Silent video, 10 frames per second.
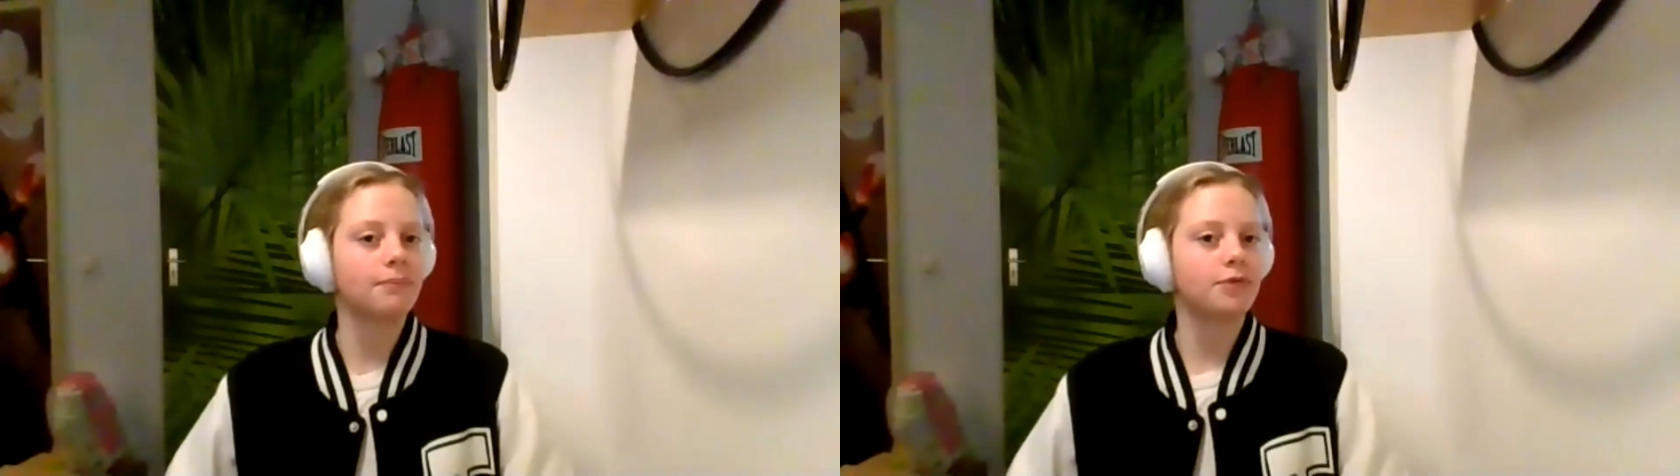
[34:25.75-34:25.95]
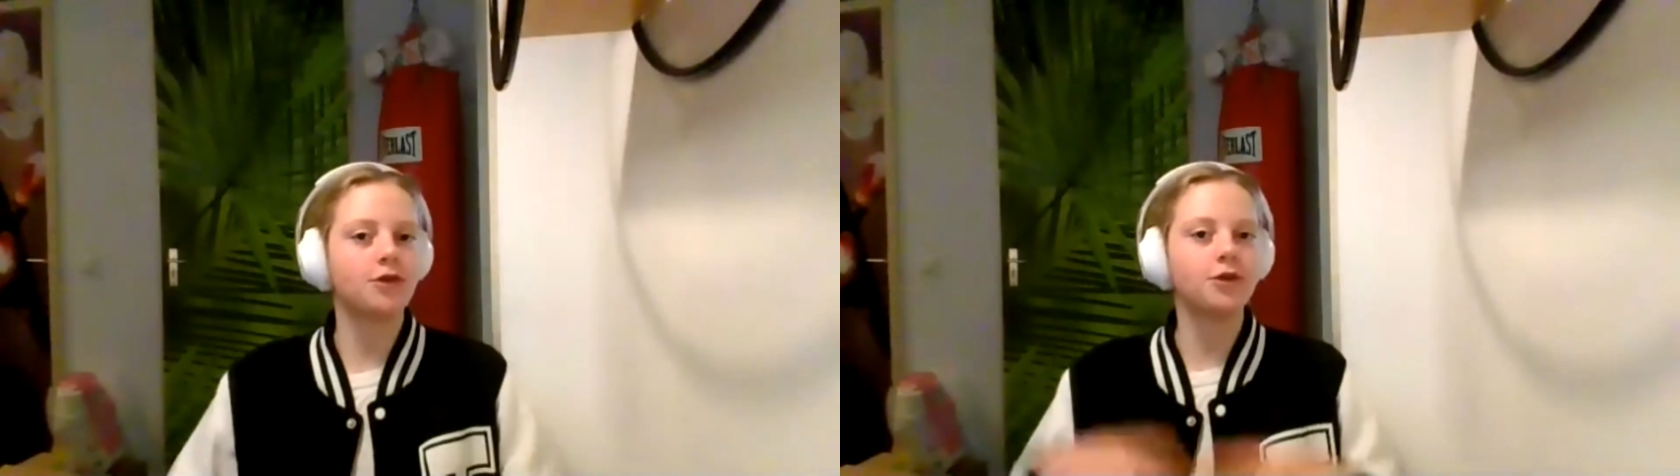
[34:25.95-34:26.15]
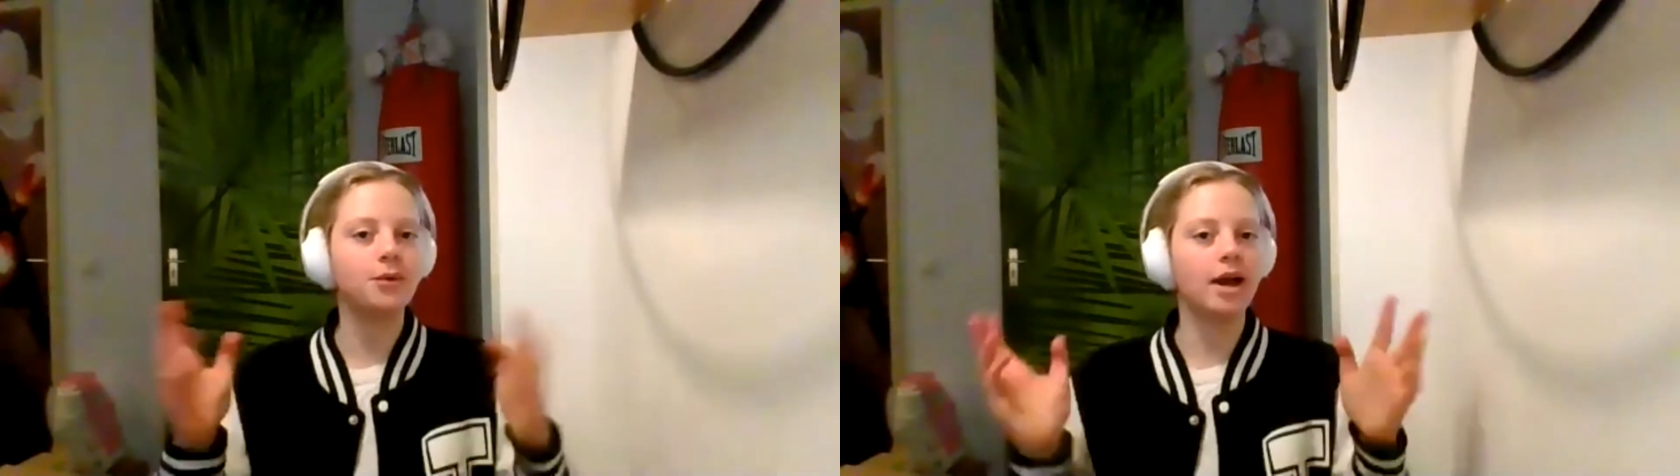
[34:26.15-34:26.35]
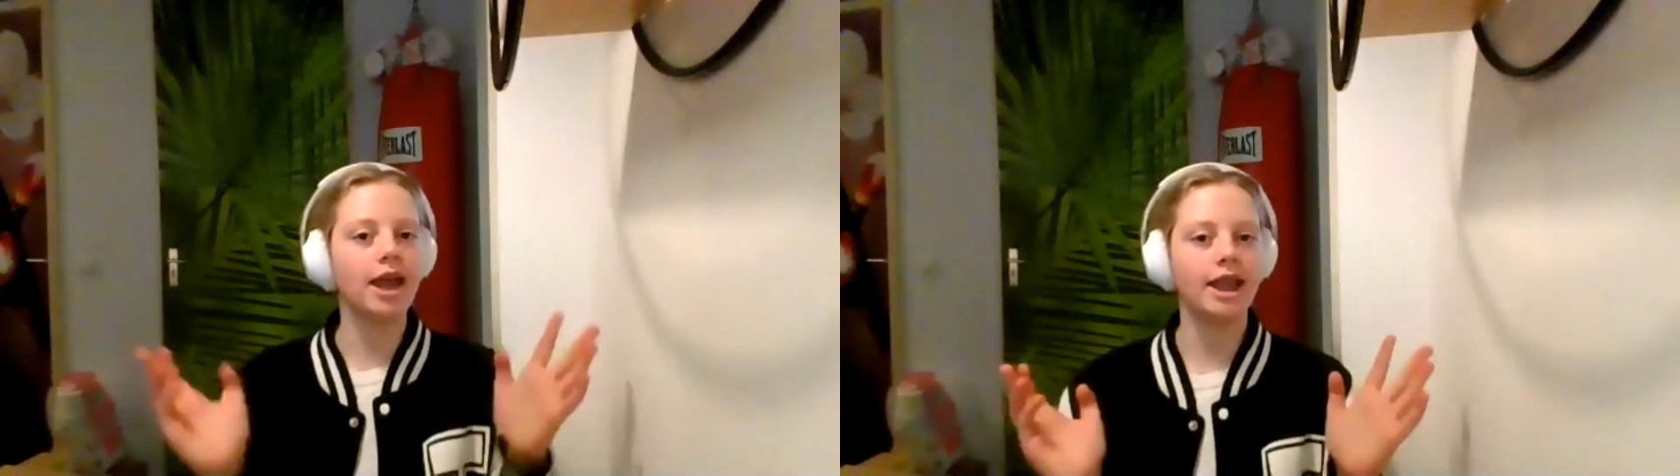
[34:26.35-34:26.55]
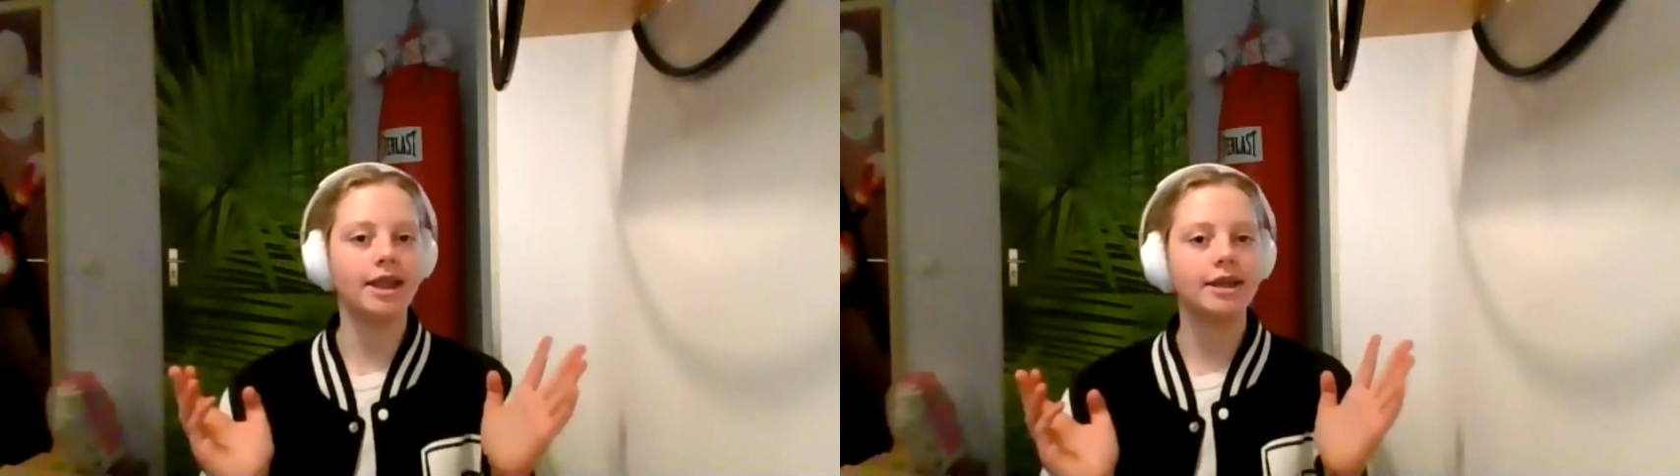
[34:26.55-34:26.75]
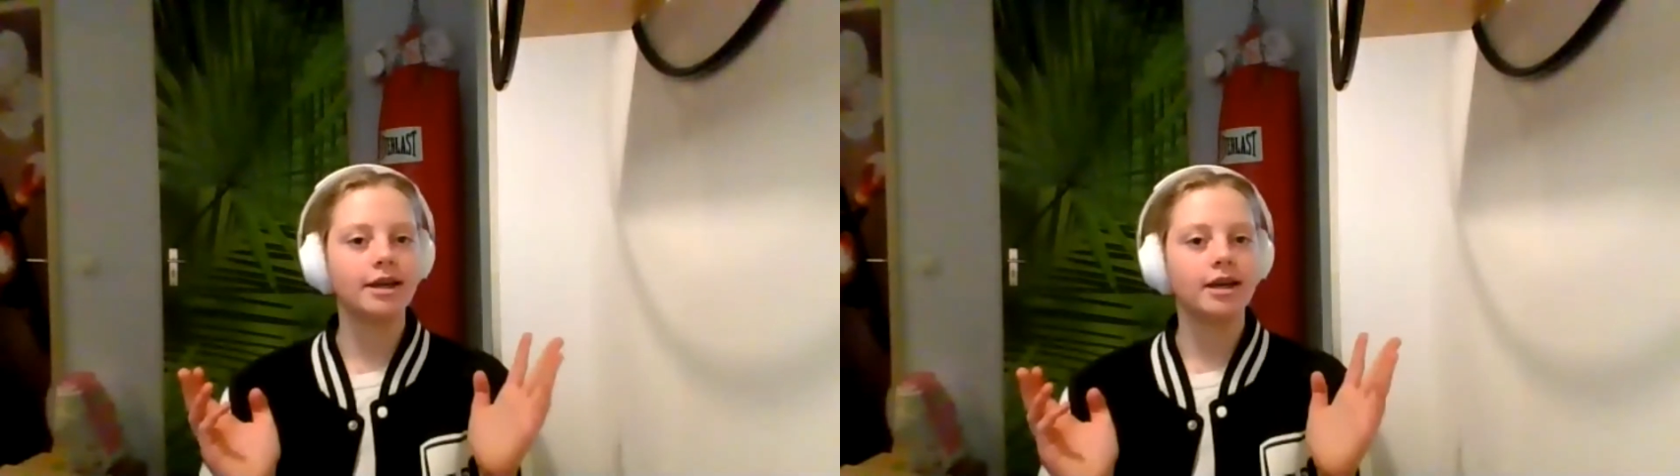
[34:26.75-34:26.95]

do a